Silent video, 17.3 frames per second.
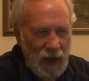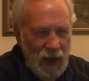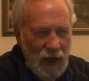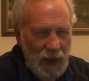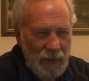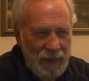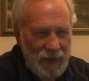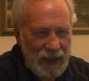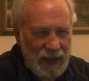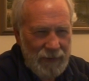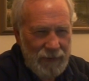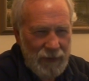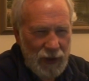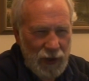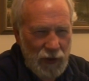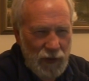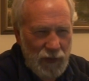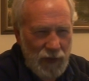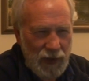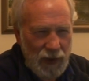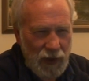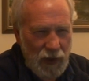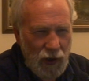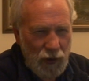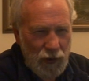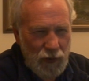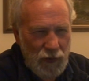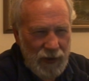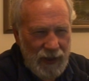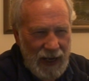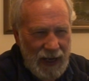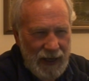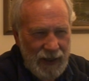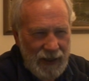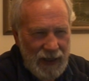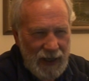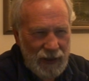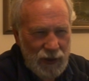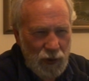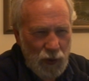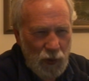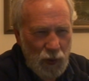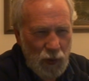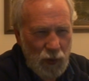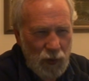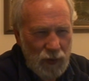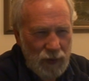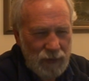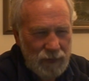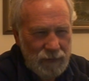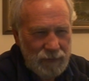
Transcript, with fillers: I believe that God created us all